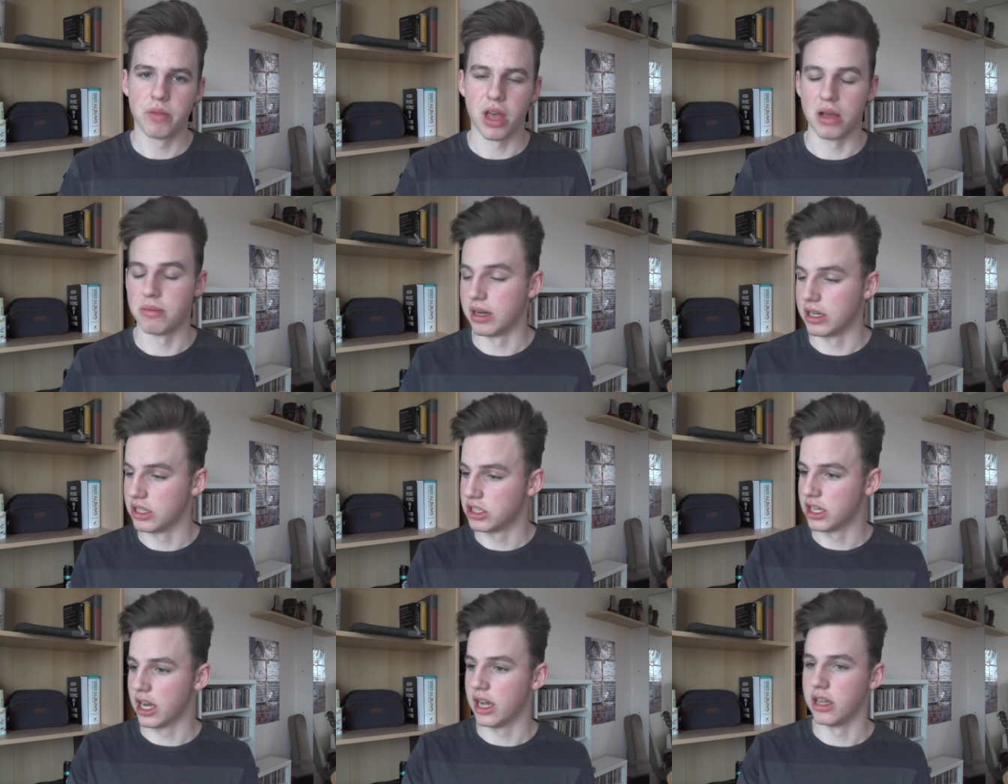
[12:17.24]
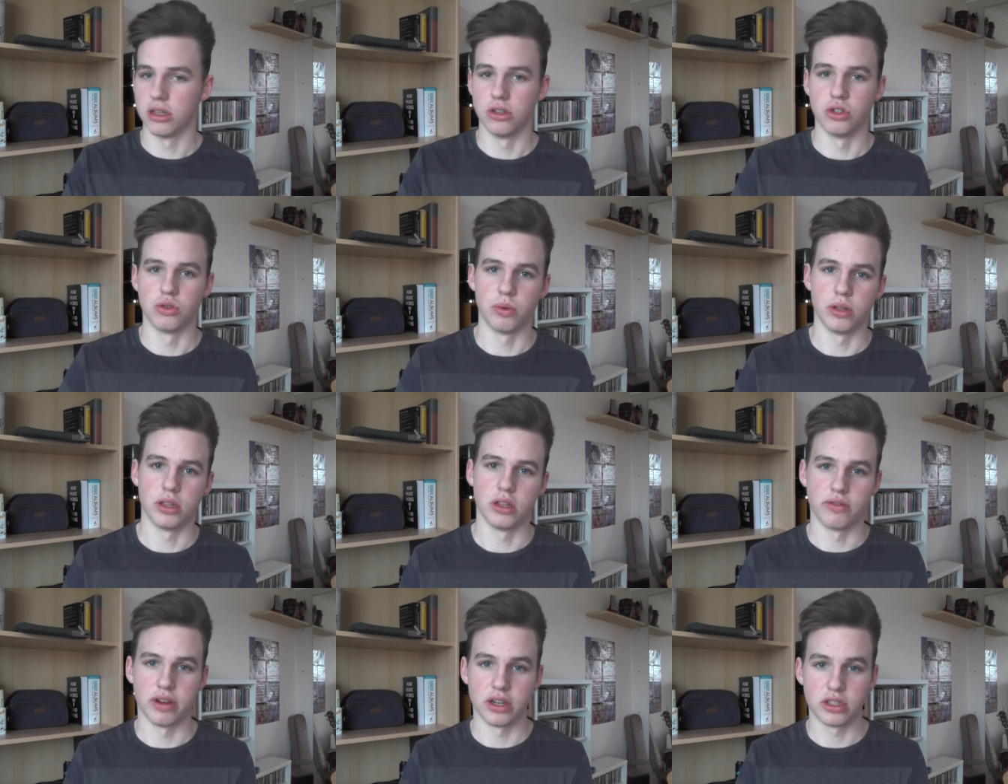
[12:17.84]
I might share those
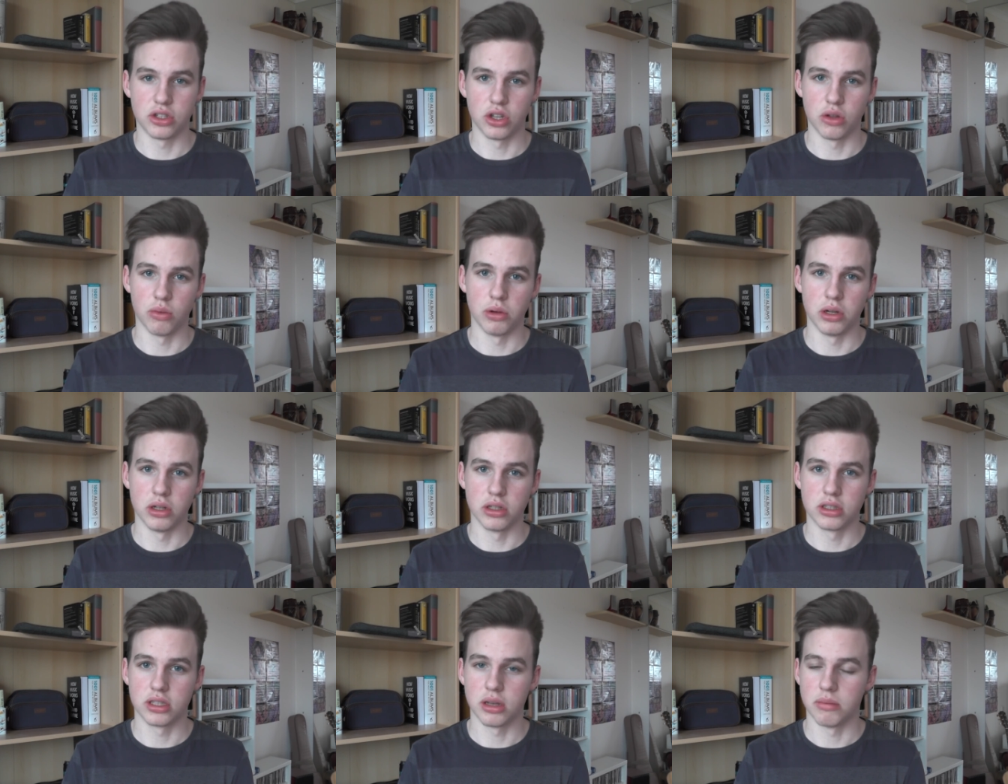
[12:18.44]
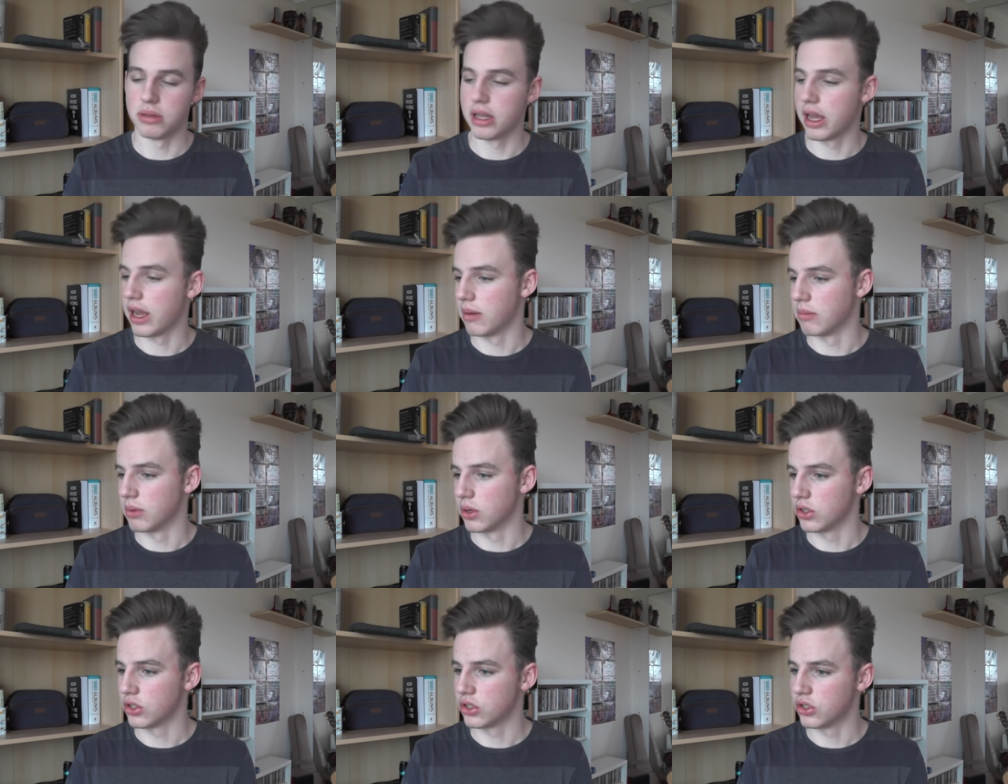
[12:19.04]
with the rest of the world someday,
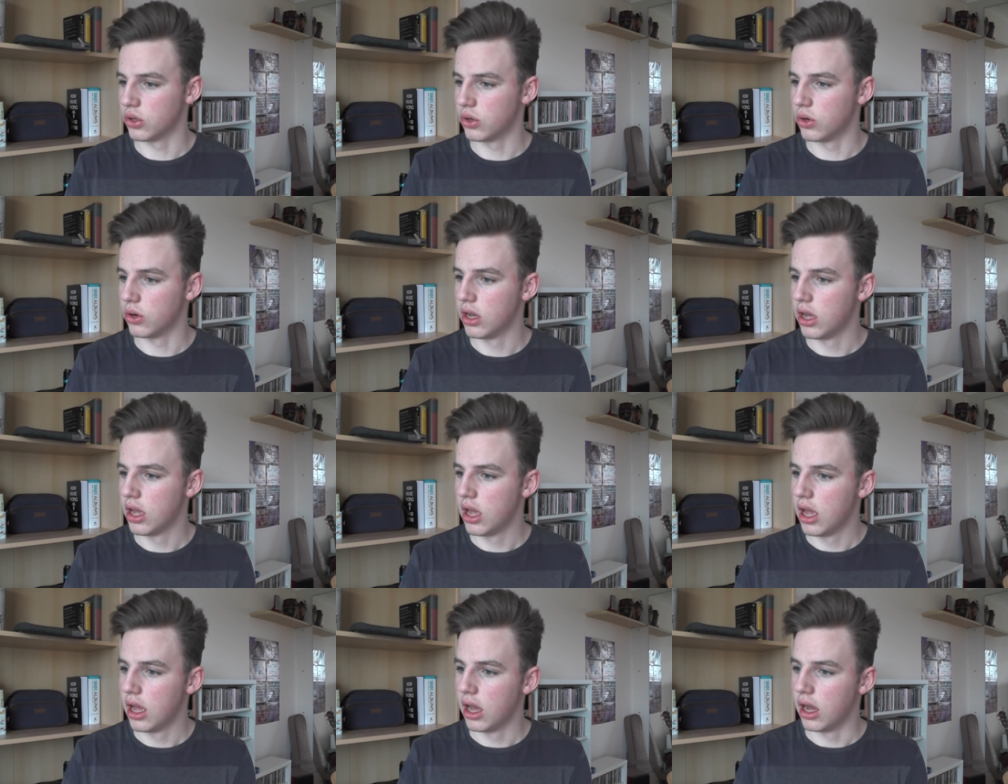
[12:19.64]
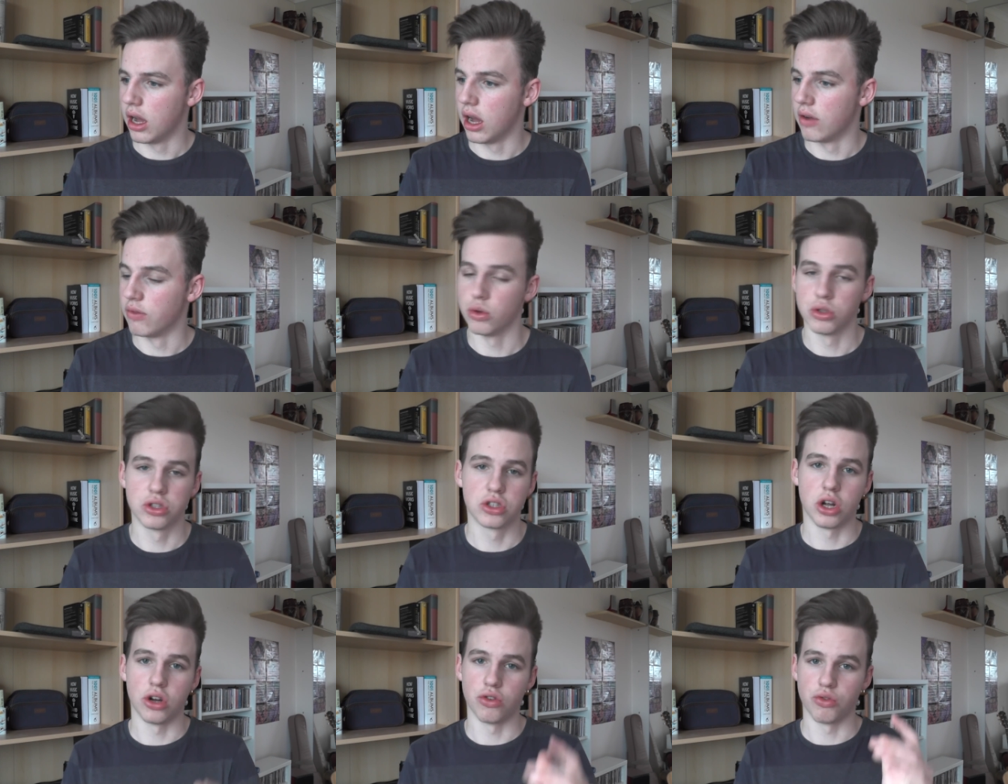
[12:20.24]
I'm not sure. I've
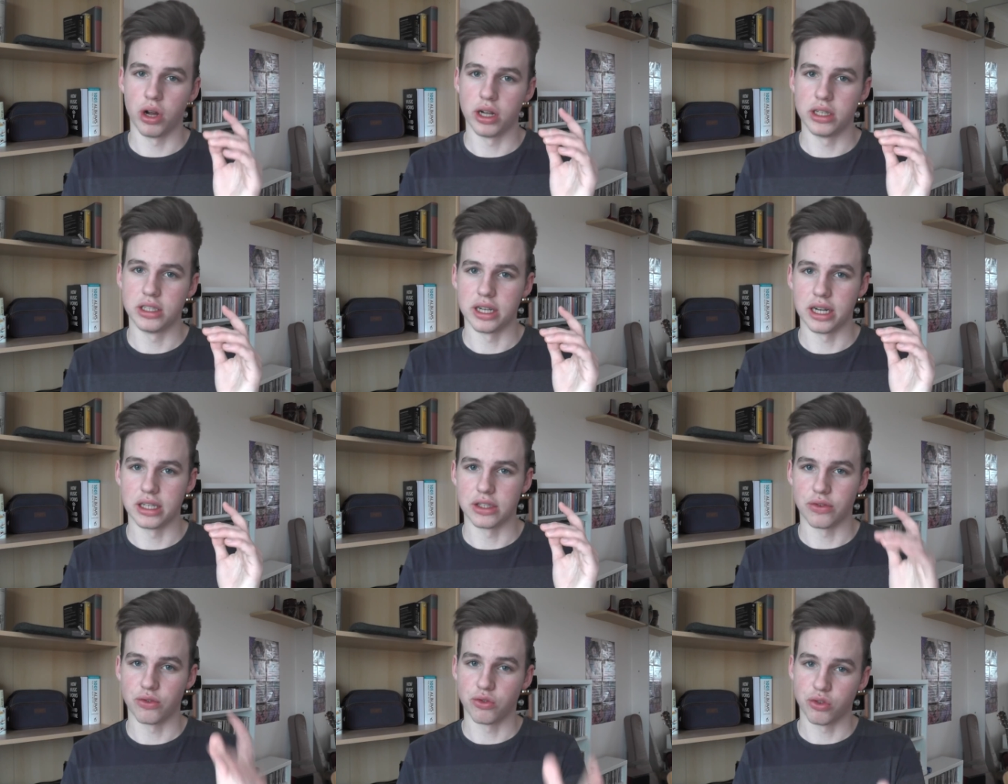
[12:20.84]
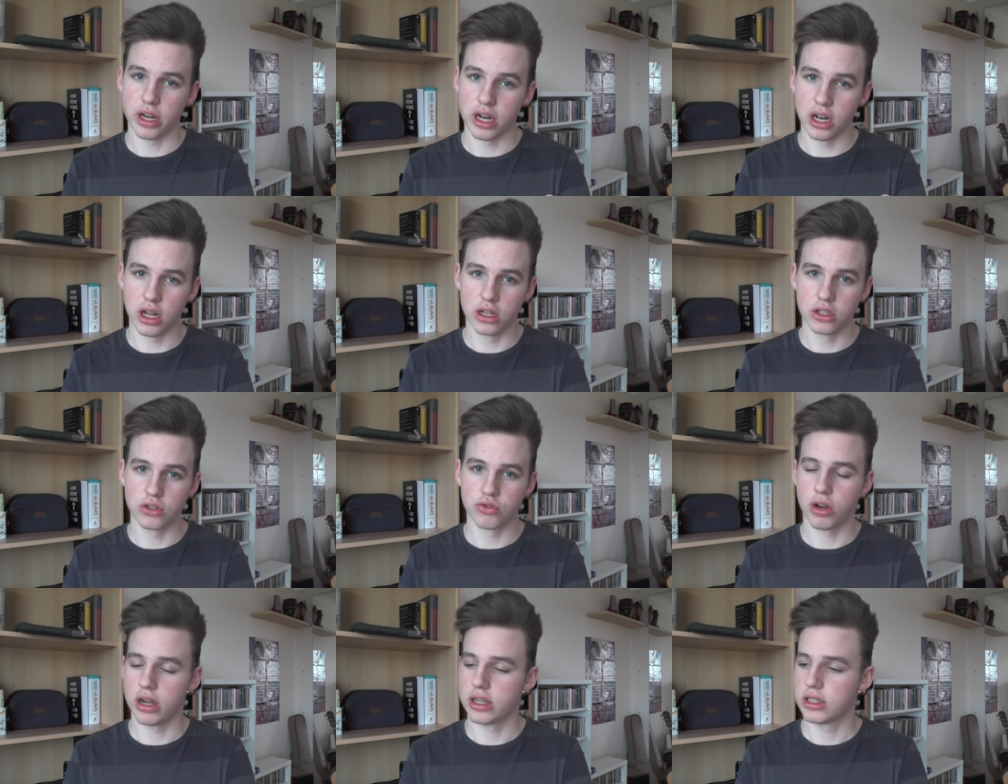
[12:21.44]
also started writing as a
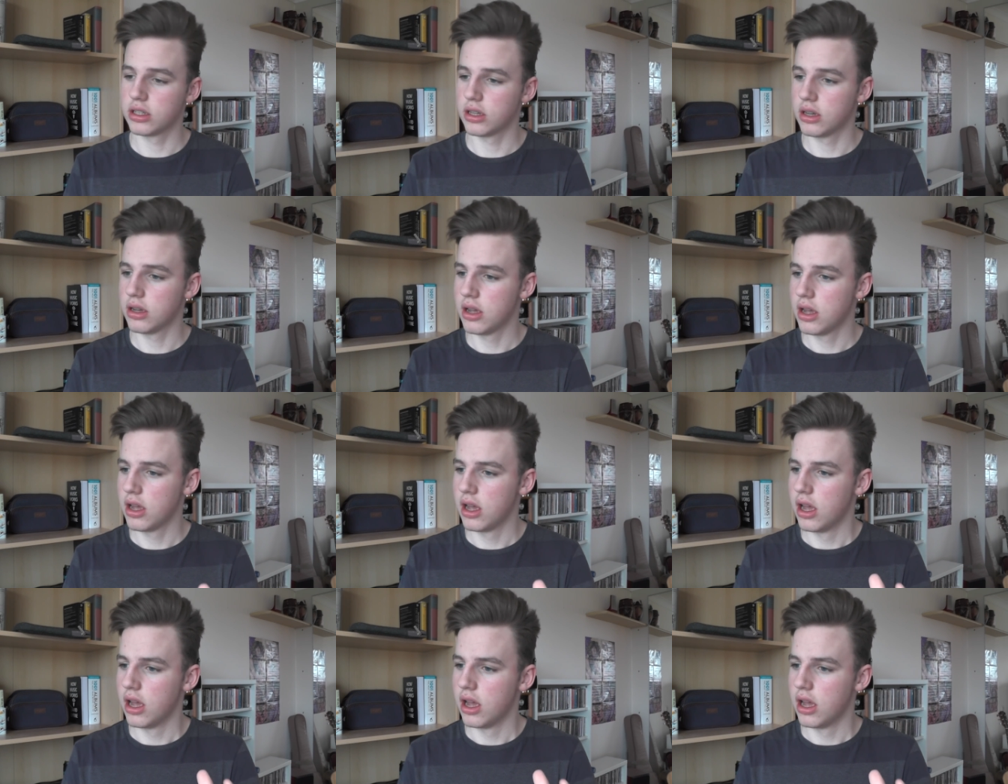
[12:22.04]
freelance writer.